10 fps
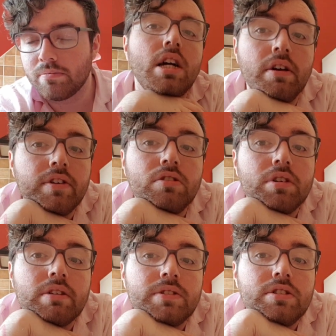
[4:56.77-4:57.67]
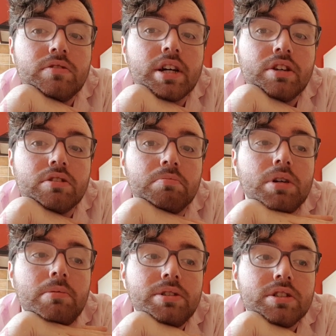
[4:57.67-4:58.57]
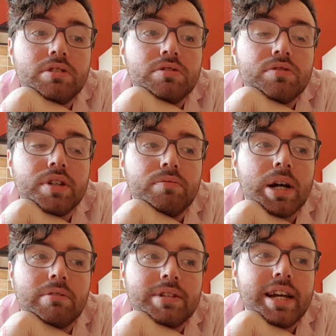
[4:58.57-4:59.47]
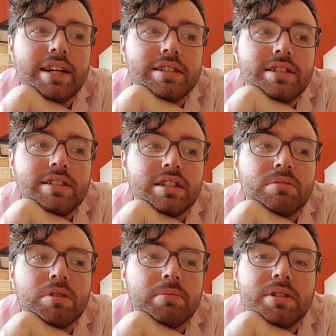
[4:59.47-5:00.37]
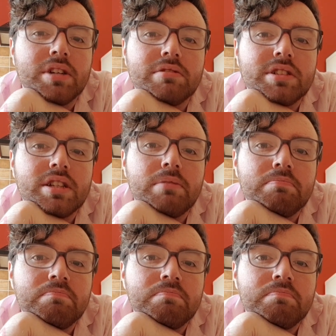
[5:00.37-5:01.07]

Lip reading: If you don't want to have to do that, you could probably just use 3 round cake tins and it'll probably turn out the same.